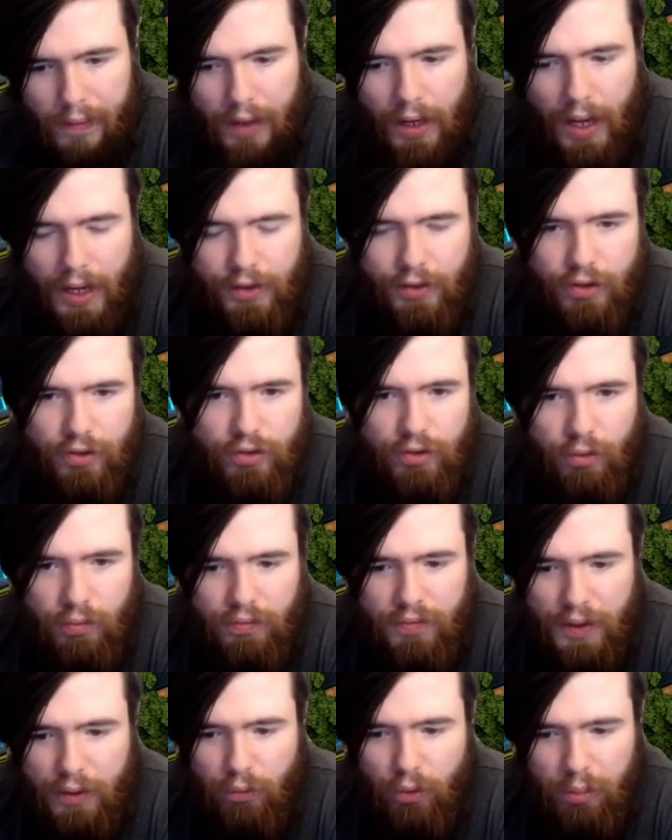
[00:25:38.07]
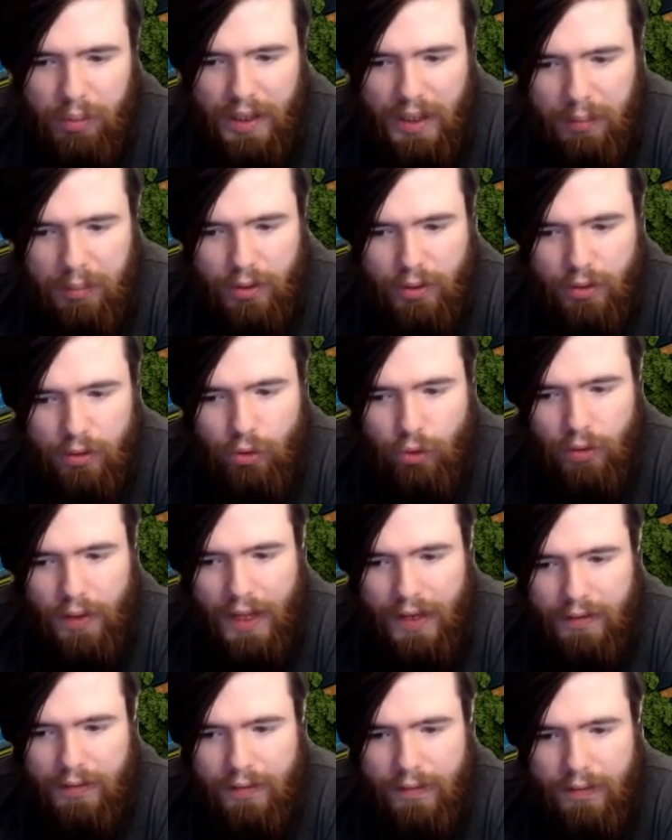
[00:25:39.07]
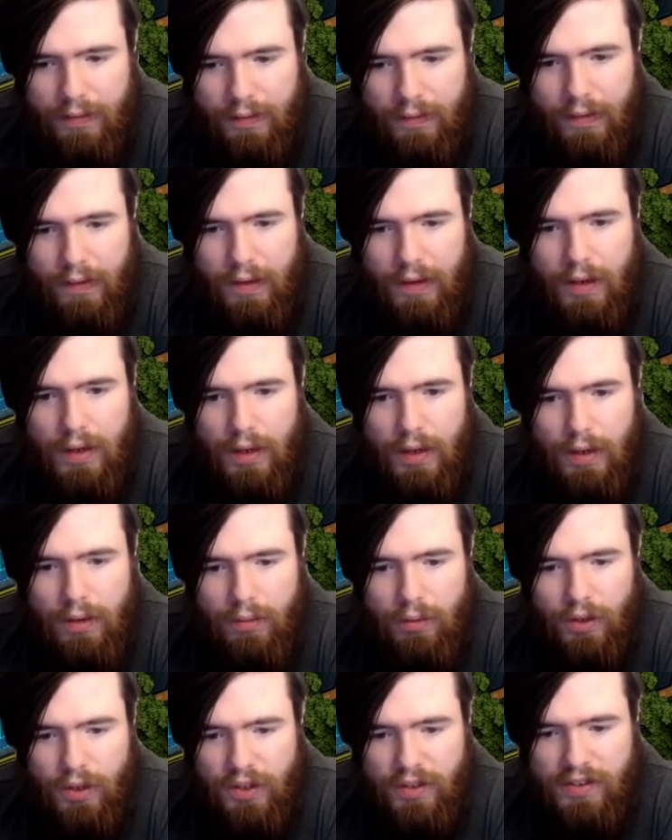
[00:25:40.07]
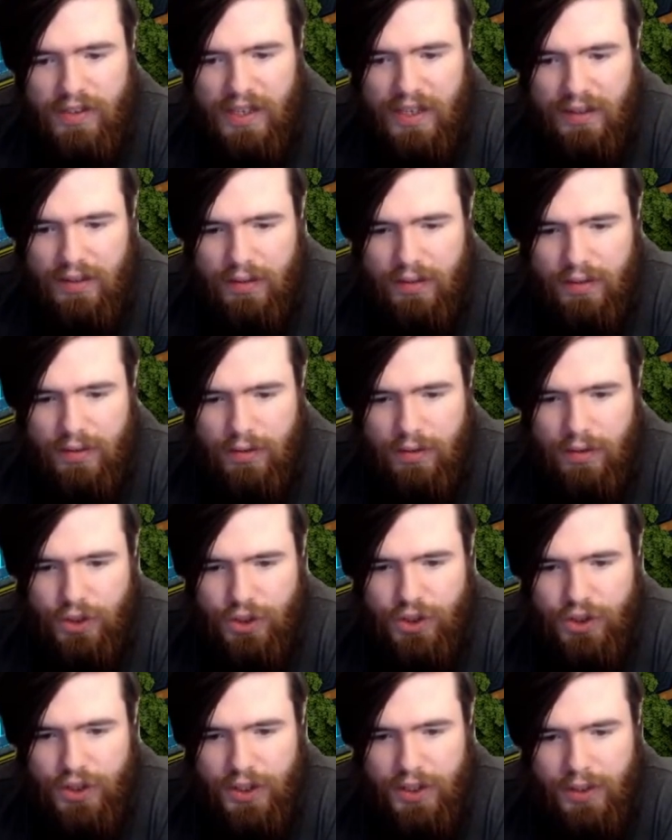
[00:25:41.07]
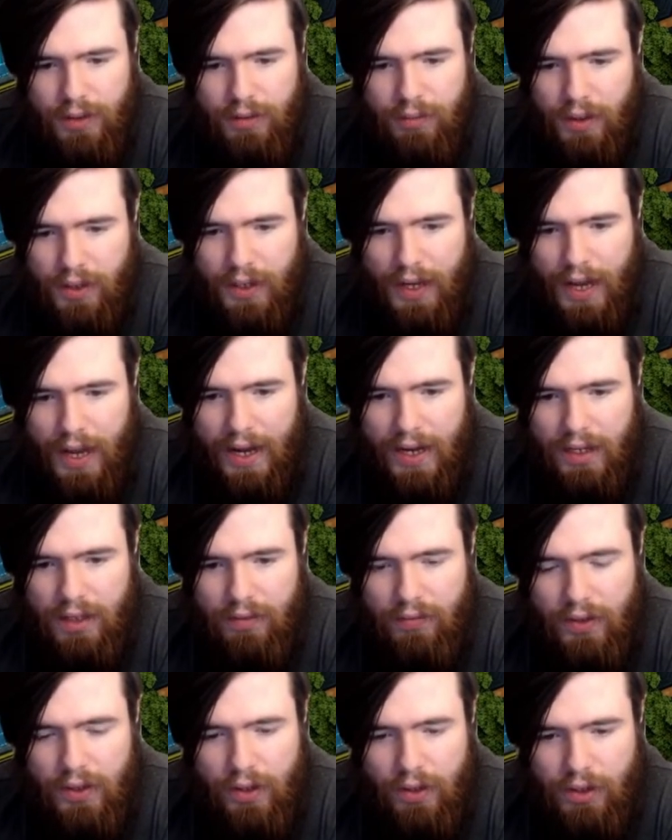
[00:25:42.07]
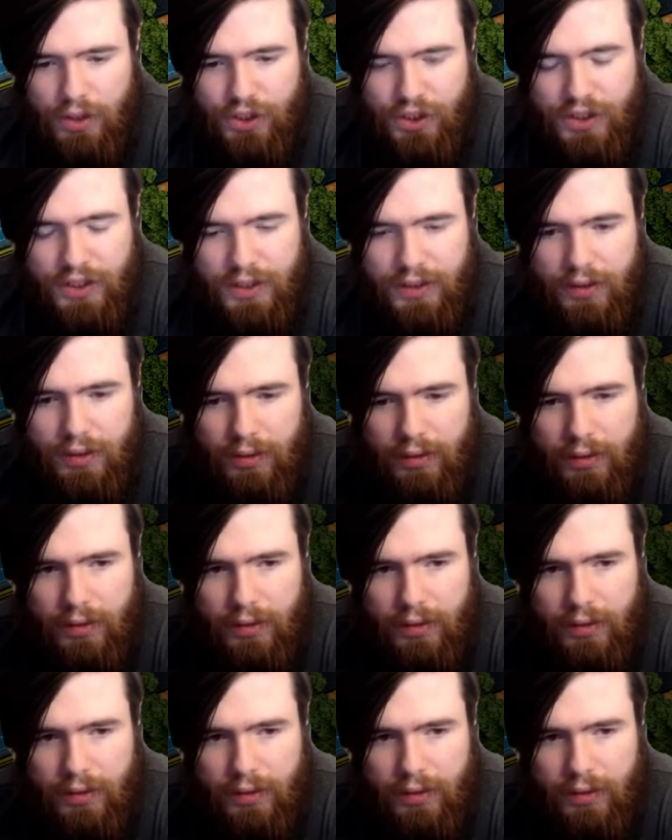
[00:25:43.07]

I just don't think we'll be able to do that. We're going to set our shield. We're going to activate our shade.